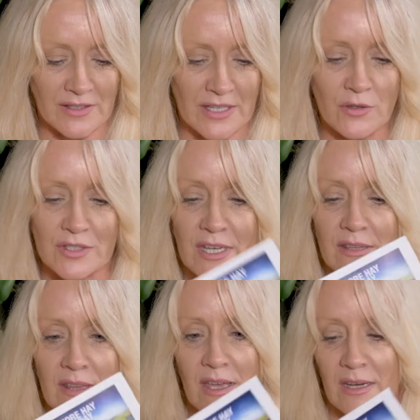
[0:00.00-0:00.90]
It's
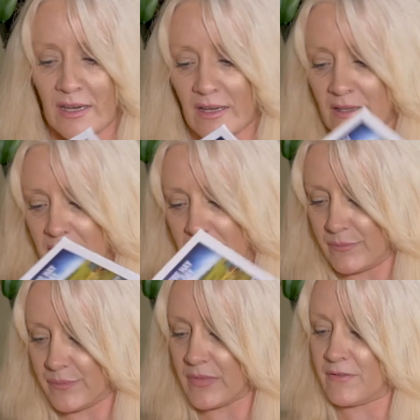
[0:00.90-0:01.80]
interesting that in
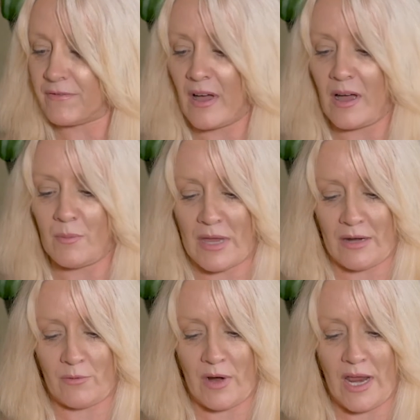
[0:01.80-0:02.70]
the Farm
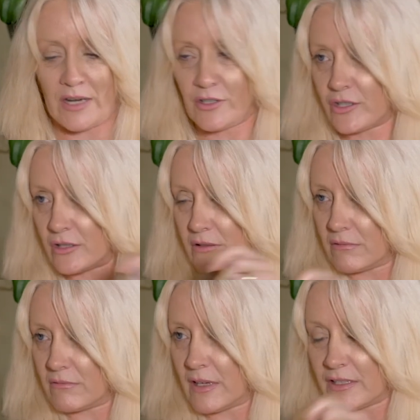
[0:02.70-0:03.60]
and Ranch
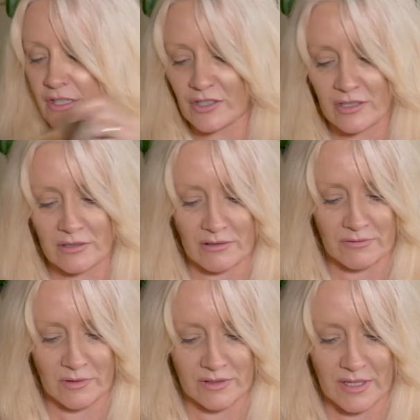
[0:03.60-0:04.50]
edition
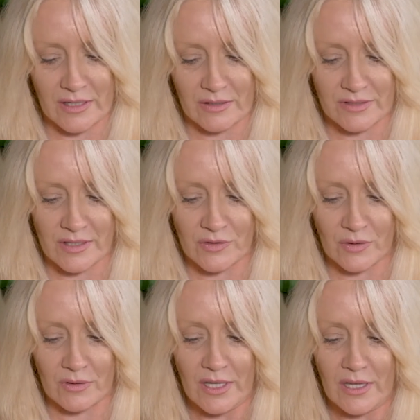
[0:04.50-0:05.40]
of North Idaho
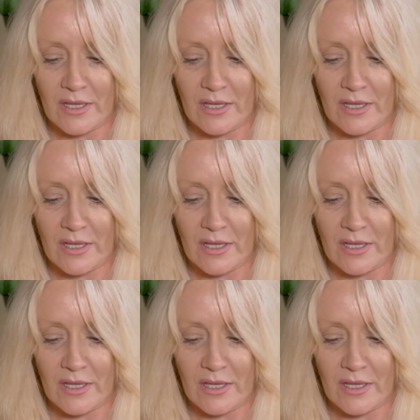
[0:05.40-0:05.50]
Central,